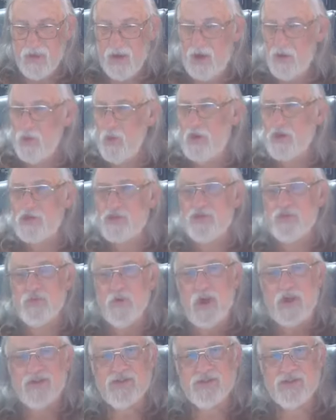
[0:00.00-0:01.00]
Our works of
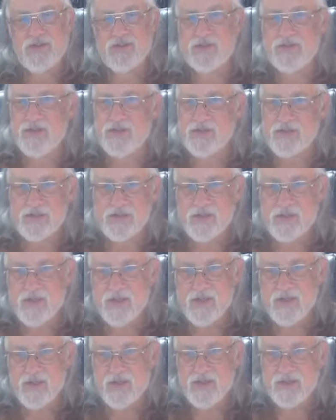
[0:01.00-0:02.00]
righteousness
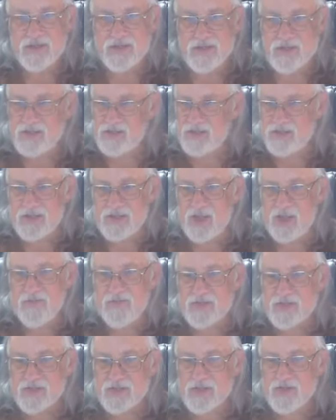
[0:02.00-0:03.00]
didn't
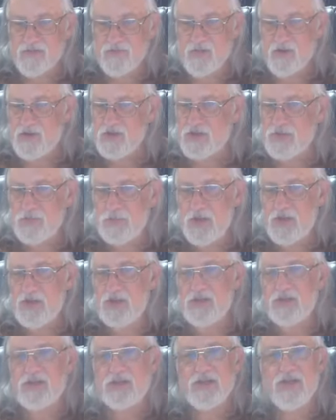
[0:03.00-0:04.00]
save us in the first
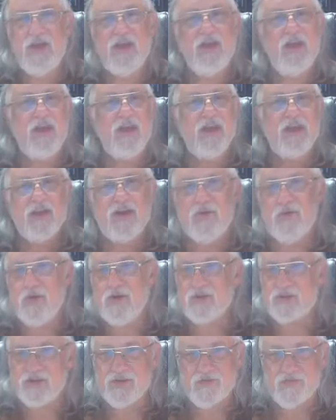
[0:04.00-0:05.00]
place, and our
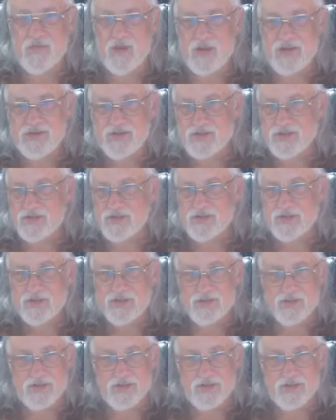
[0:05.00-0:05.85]
works of righteousness